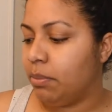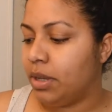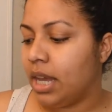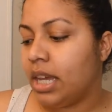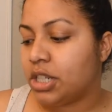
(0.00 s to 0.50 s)

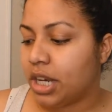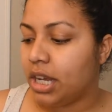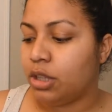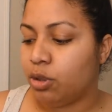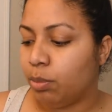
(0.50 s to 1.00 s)

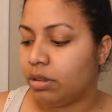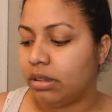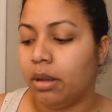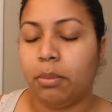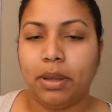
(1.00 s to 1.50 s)
BHA
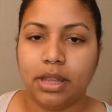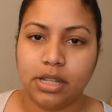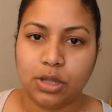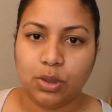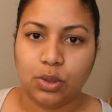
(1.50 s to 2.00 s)
2% peeling
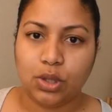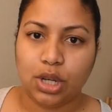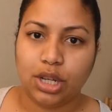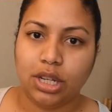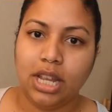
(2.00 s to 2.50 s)
solution.
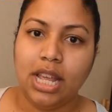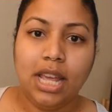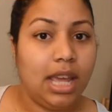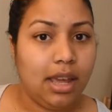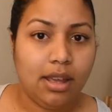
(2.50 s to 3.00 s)

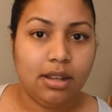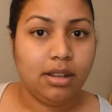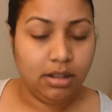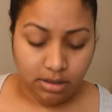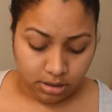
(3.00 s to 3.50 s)
And
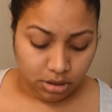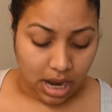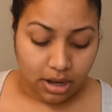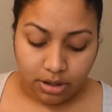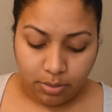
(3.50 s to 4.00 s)

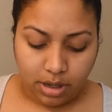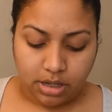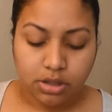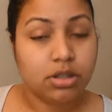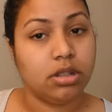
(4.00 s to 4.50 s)
out of the
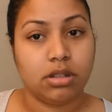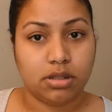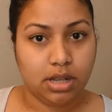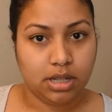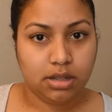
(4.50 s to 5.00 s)
box, it looks like